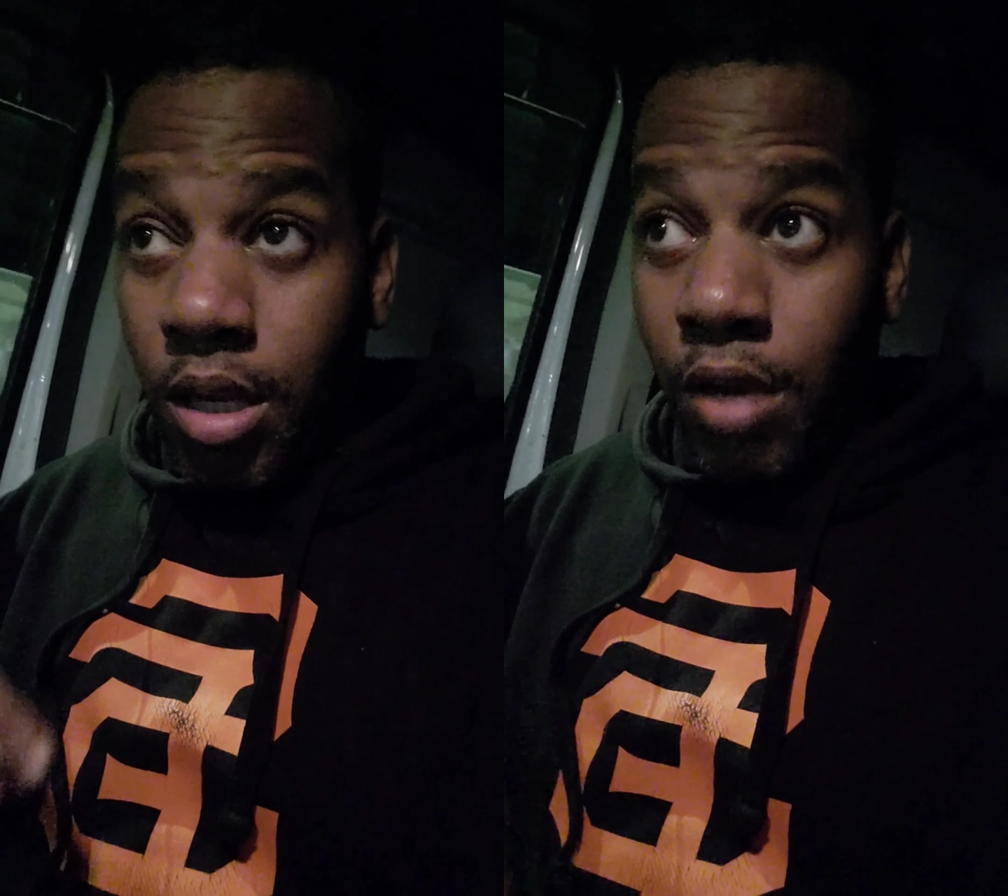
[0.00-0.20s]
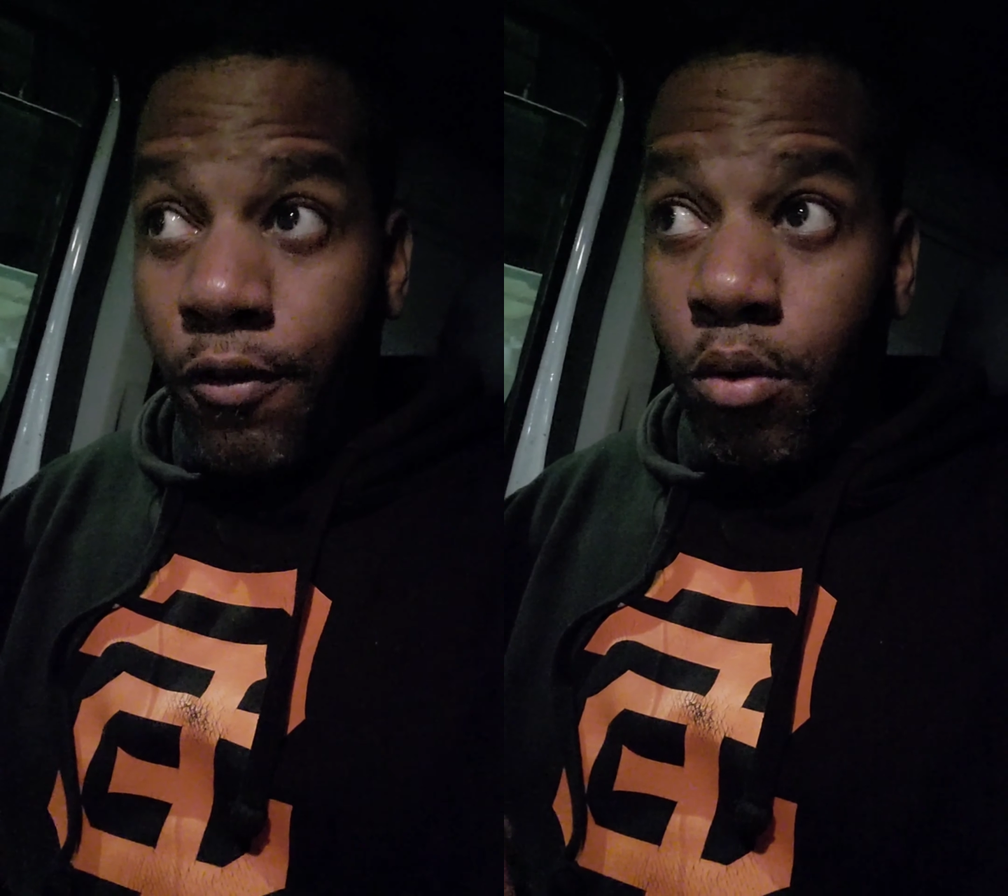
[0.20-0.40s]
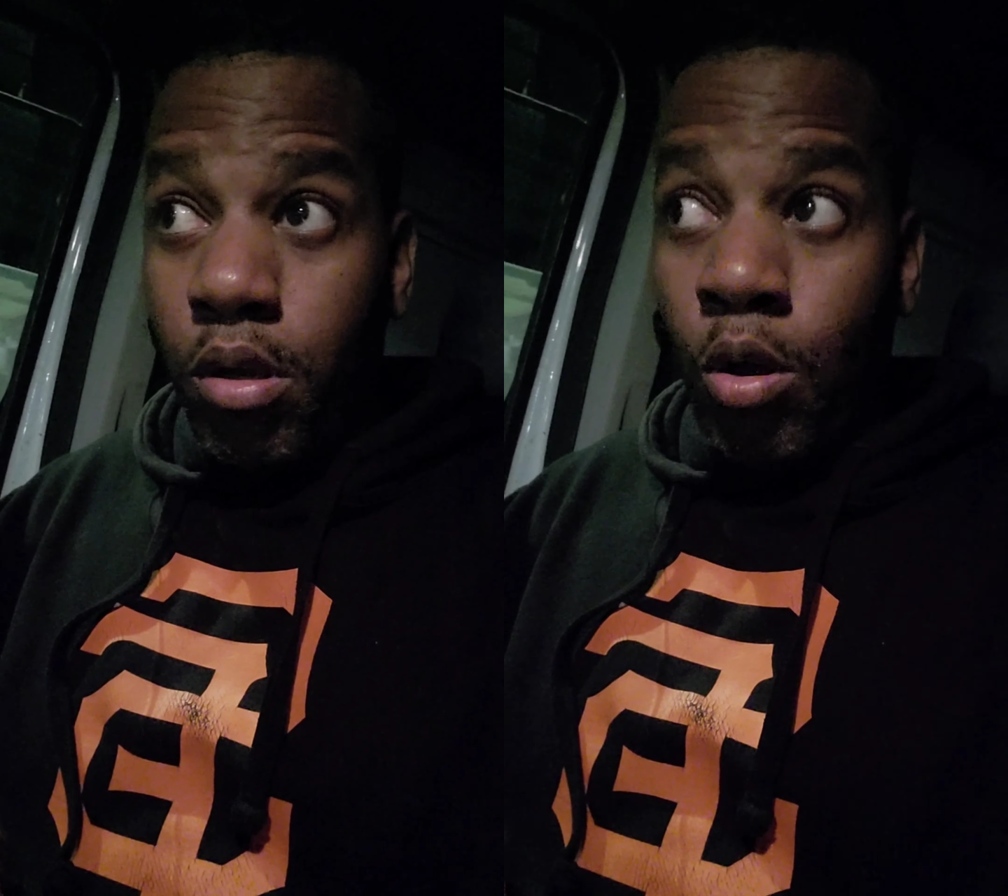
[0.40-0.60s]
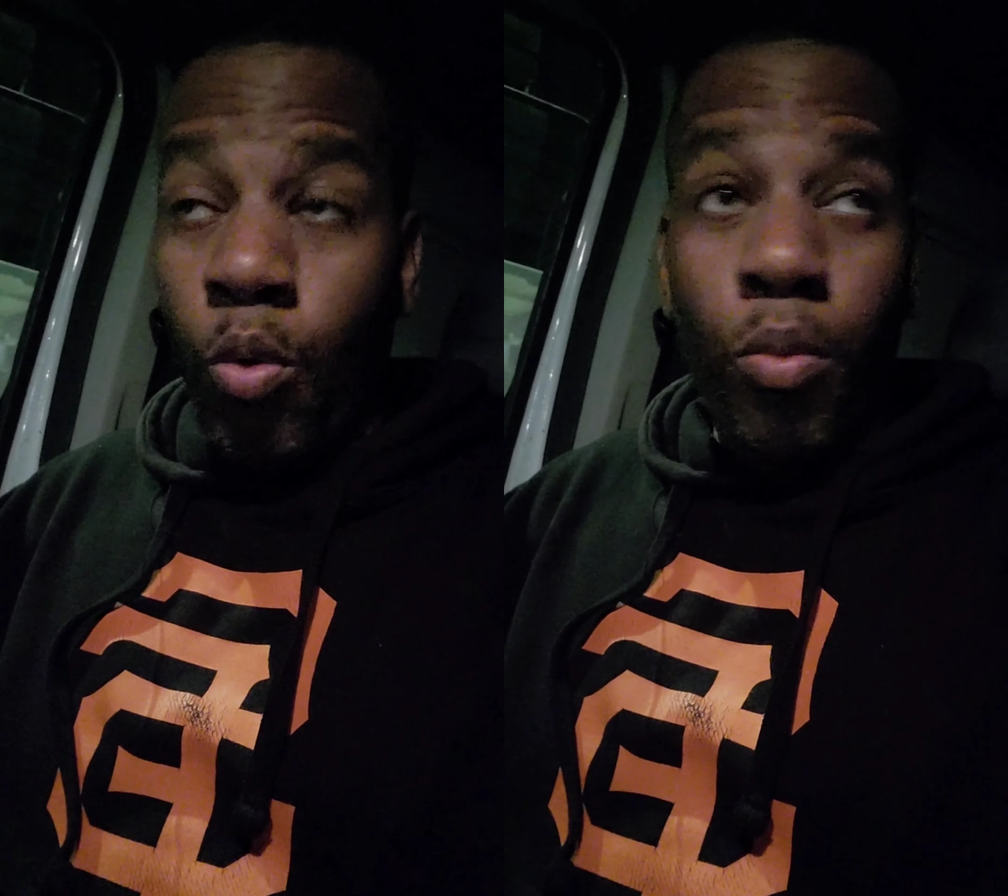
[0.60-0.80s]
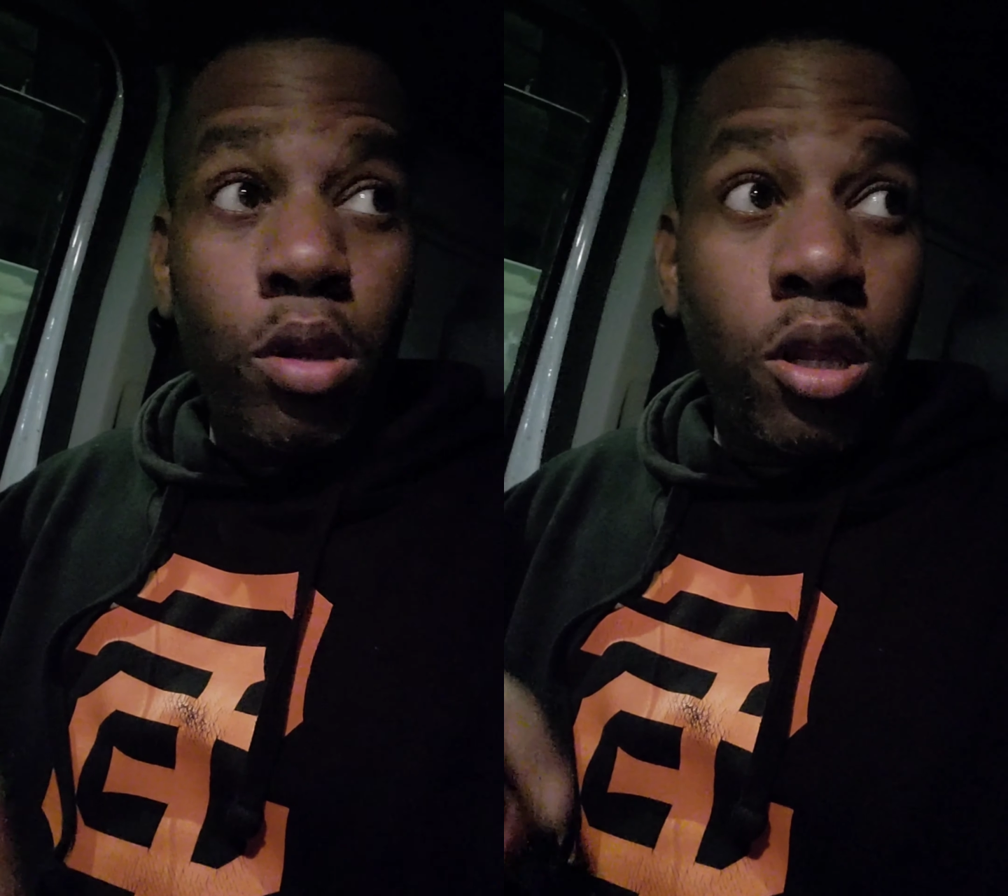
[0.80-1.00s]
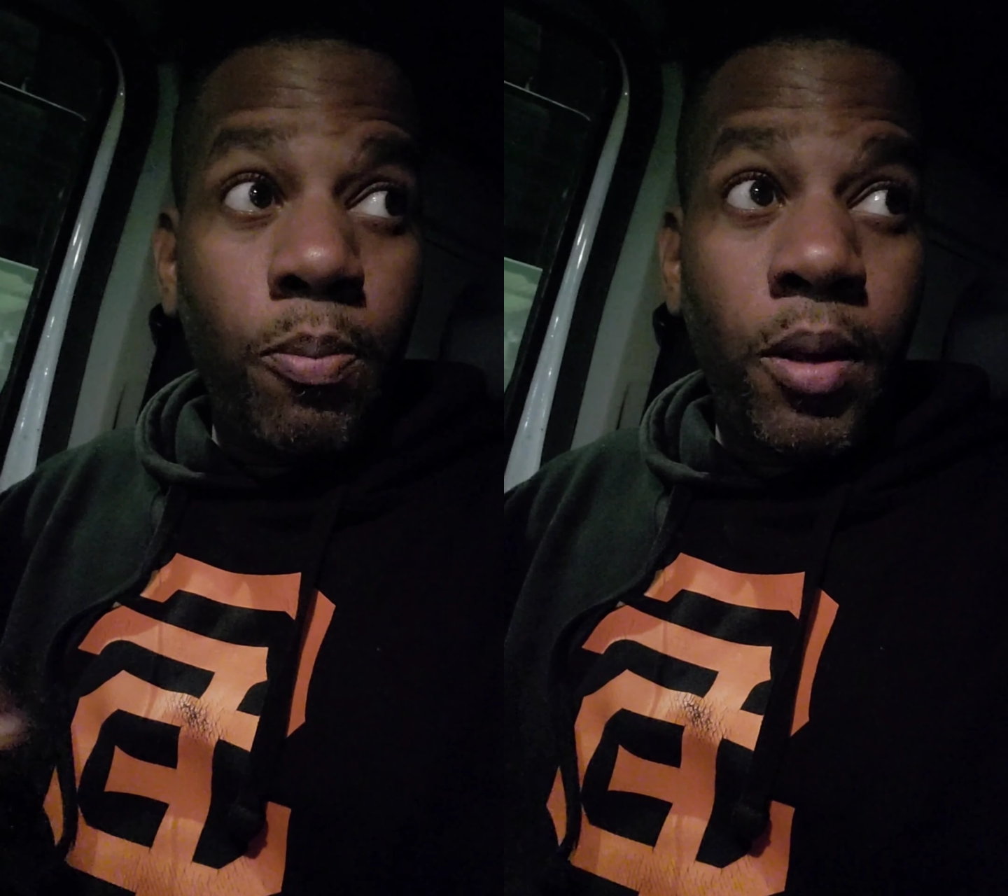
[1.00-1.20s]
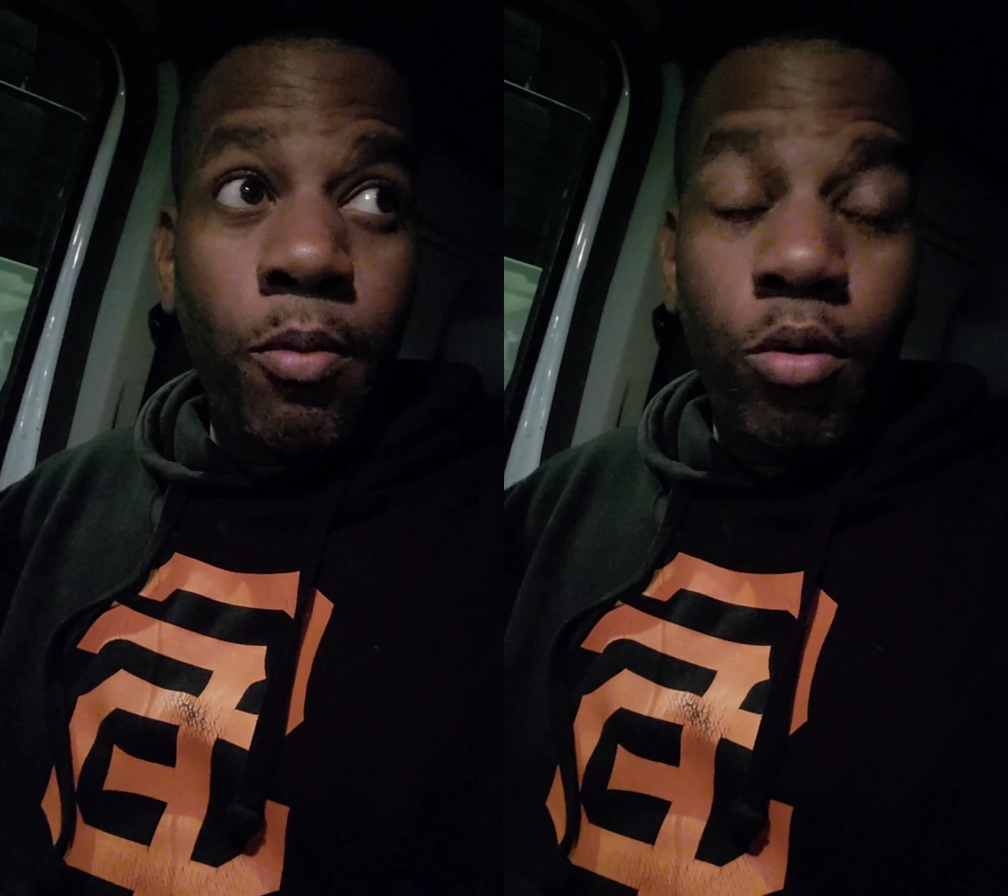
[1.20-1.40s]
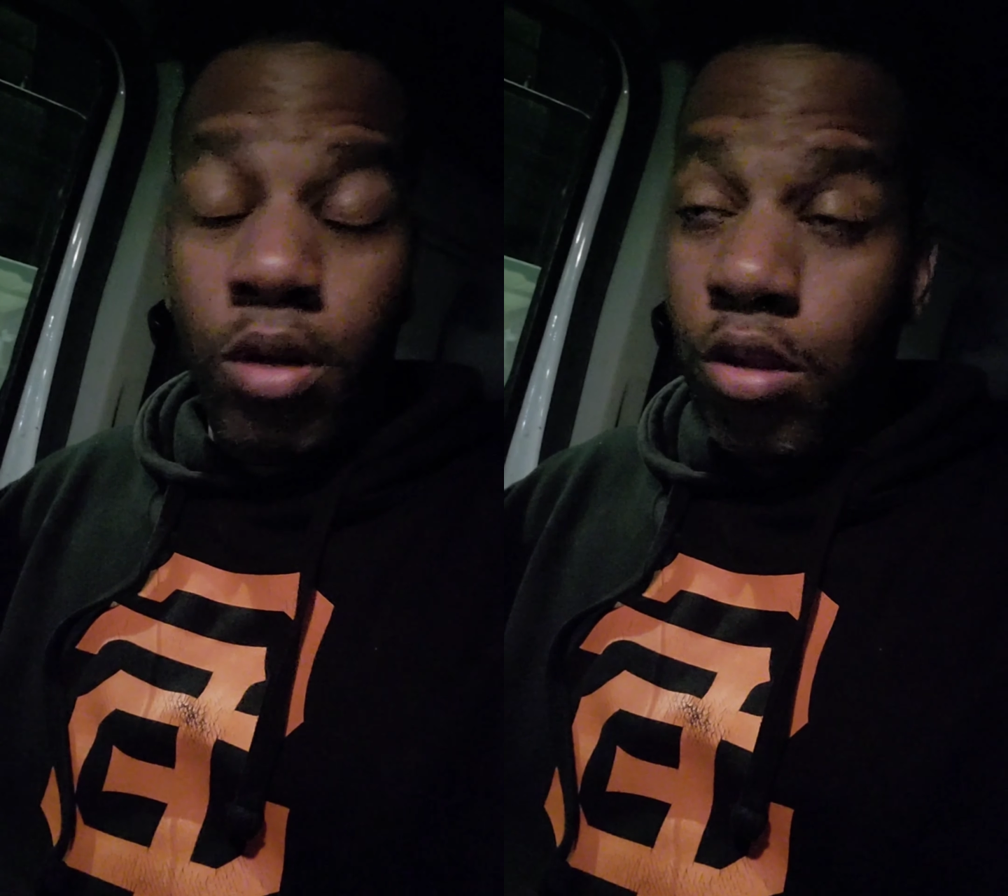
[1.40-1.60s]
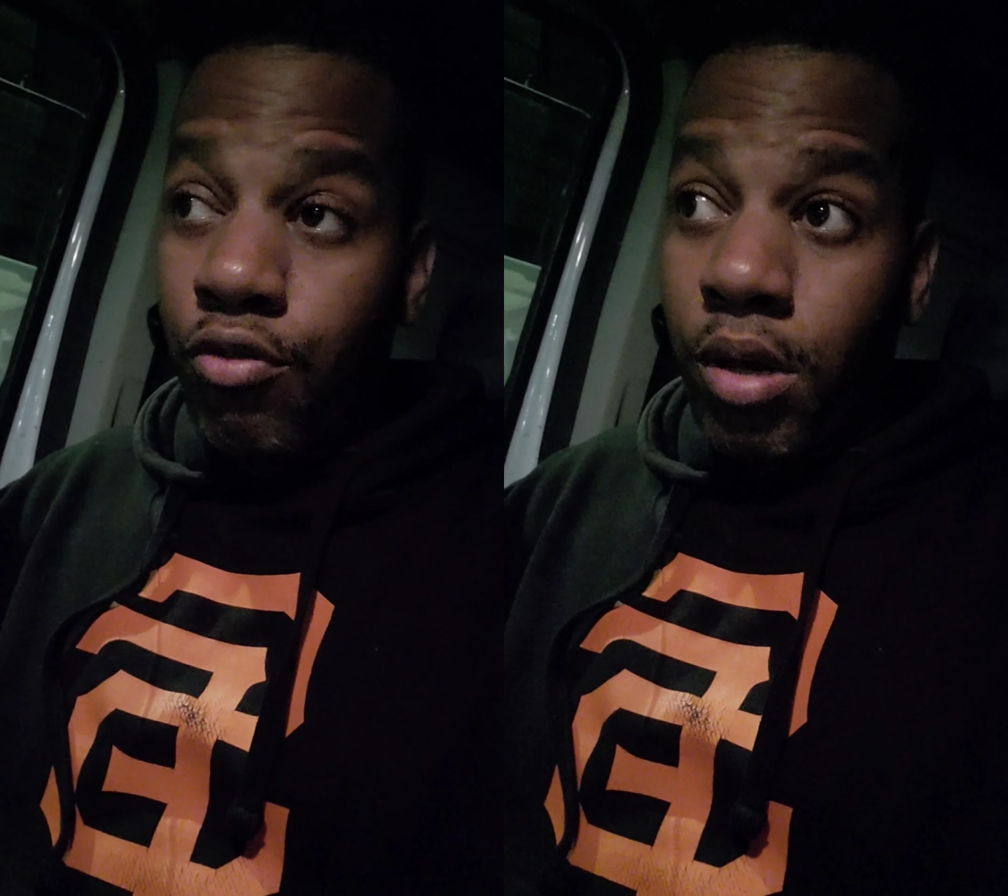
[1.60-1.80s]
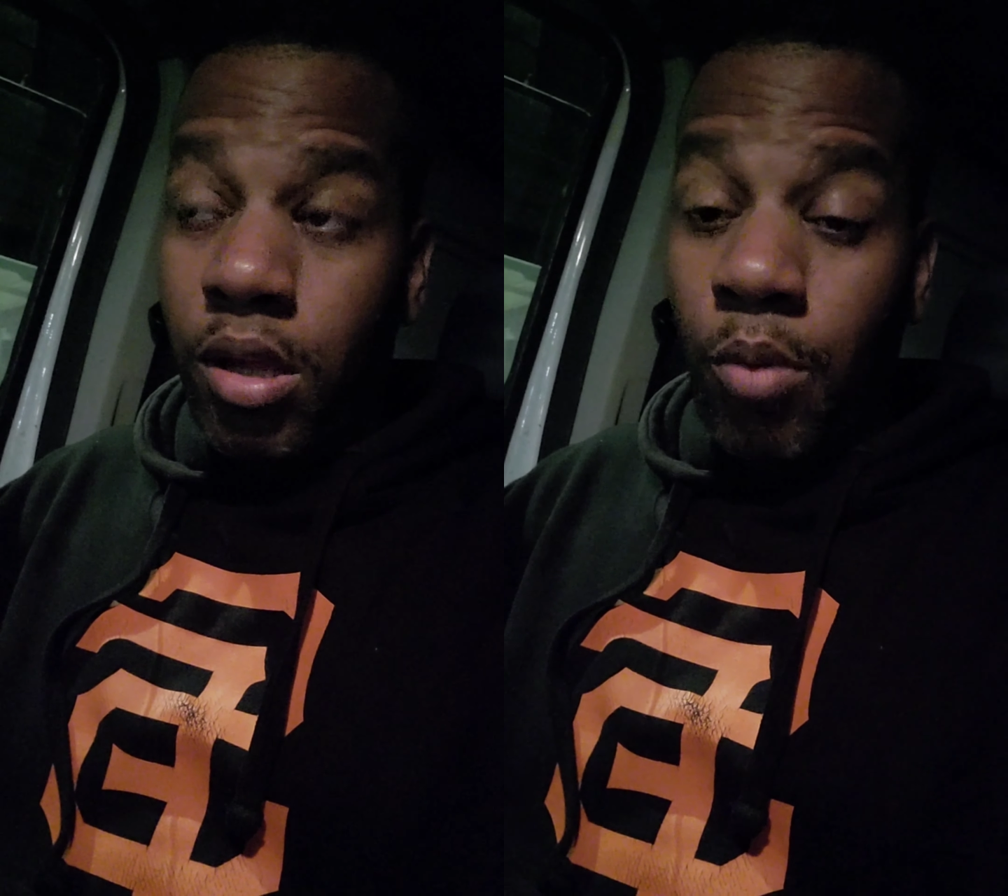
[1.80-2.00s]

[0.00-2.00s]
Let's focus on when we see people on the streets